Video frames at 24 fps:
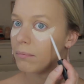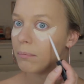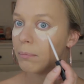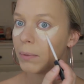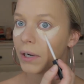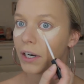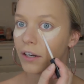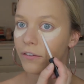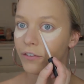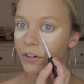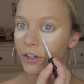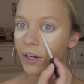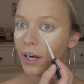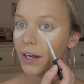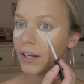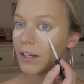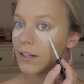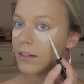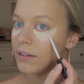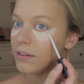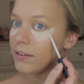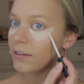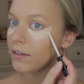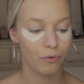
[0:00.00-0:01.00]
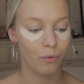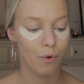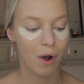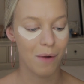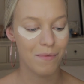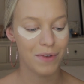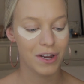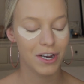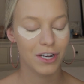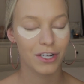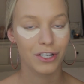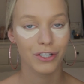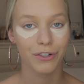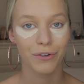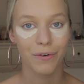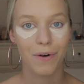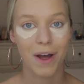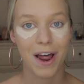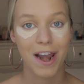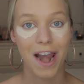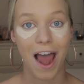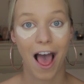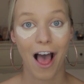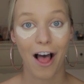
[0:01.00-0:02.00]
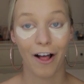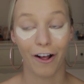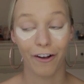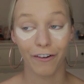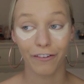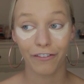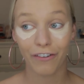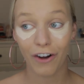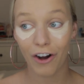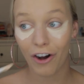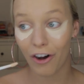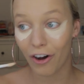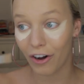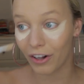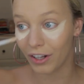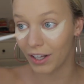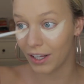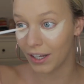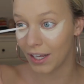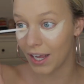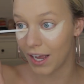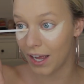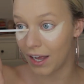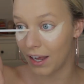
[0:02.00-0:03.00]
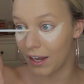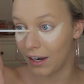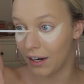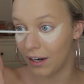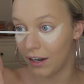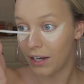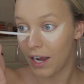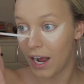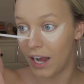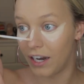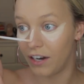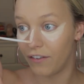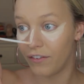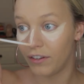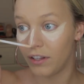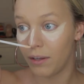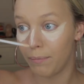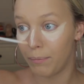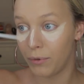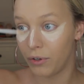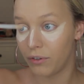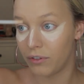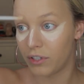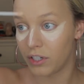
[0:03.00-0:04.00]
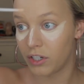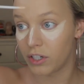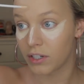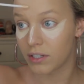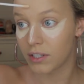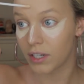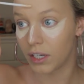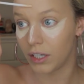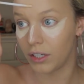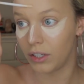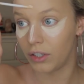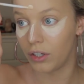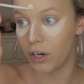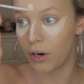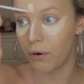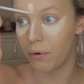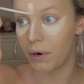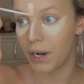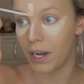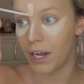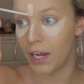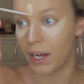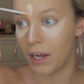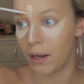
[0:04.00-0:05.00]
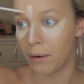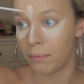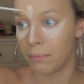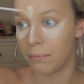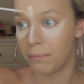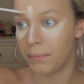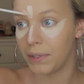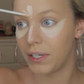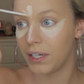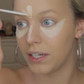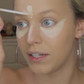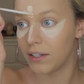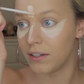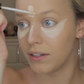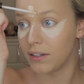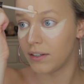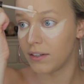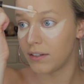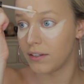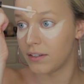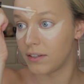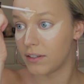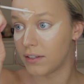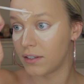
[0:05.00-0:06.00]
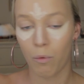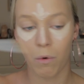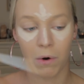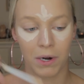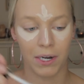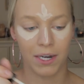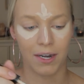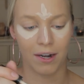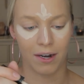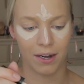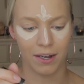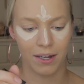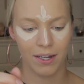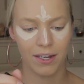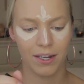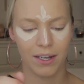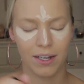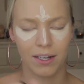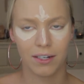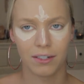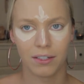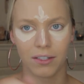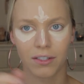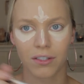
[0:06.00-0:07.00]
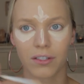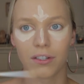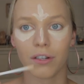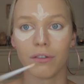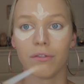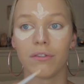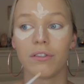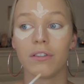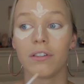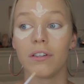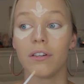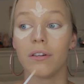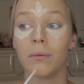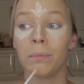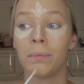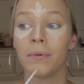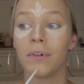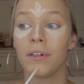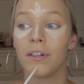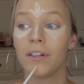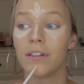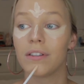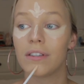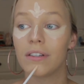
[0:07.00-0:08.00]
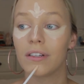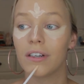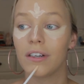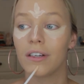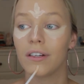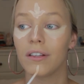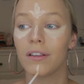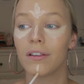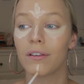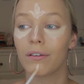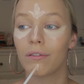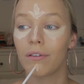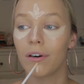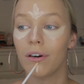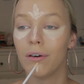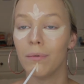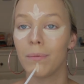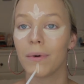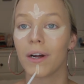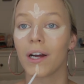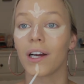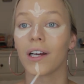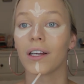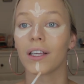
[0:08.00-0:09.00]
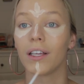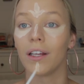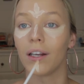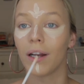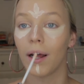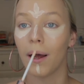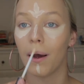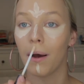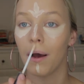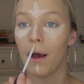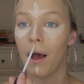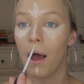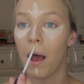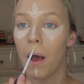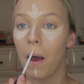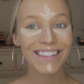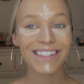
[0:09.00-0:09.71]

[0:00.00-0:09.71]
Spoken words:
But if you guys want me to do an e.l.f. haul again, kind of in the mood to just, like, go ham, because why not? And it's so cheap, and it's a good throwback, you know?